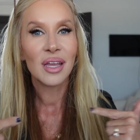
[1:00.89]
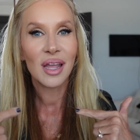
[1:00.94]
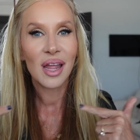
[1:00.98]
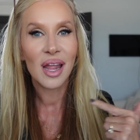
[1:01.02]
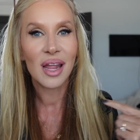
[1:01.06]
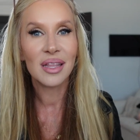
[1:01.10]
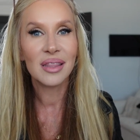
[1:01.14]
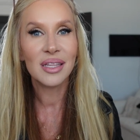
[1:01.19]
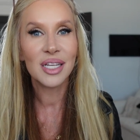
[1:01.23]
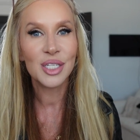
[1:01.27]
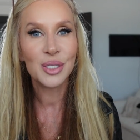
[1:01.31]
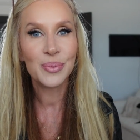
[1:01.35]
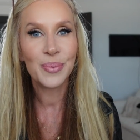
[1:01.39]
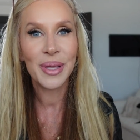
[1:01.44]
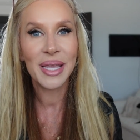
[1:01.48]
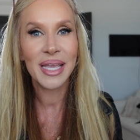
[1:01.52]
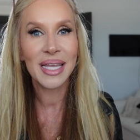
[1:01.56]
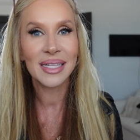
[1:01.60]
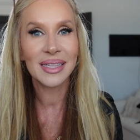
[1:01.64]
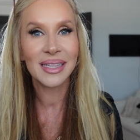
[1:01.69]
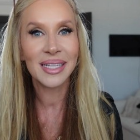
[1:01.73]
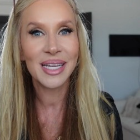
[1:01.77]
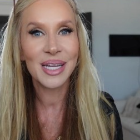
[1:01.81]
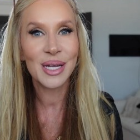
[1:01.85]
and this
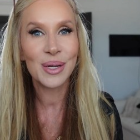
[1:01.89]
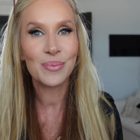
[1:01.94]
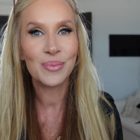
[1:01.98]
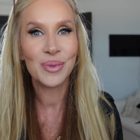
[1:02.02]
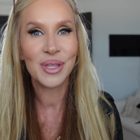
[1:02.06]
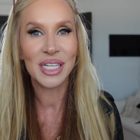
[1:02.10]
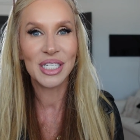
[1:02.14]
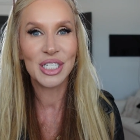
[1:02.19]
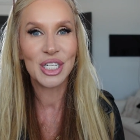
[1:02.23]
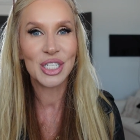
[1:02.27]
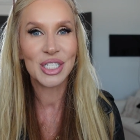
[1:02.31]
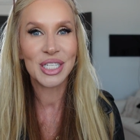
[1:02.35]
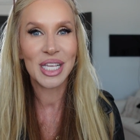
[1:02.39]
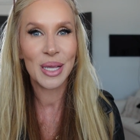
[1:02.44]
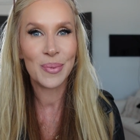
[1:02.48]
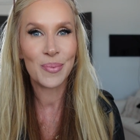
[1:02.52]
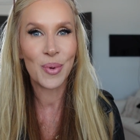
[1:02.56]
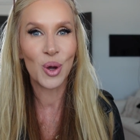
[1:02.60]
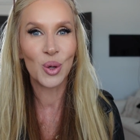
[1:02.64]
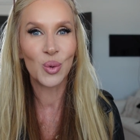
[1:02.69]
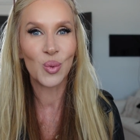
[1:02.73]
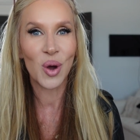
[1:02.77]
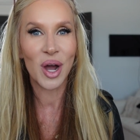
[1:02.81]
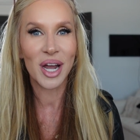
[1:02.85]
pink lip, then just keep
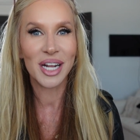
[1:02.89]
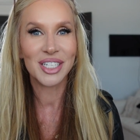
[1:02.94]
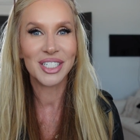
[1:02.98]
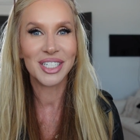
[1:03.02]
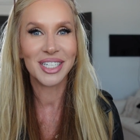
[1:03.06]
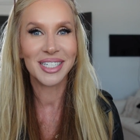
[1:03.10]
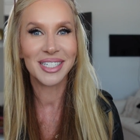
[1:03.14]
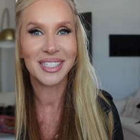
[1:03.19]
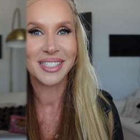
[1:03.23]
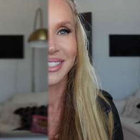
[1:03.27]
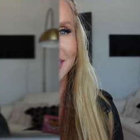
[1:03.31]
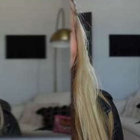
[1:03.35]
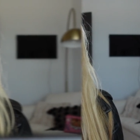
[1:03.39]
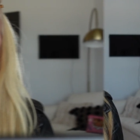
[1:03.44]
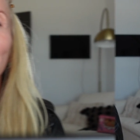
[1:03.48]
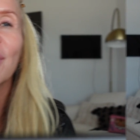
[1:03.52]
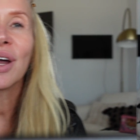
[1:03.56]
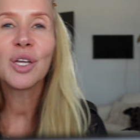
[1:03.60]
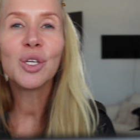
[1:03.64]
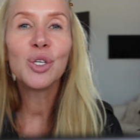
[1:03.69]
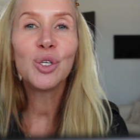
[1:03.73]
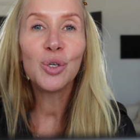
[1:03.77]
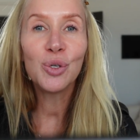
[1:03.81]
on watching. Oh, I have not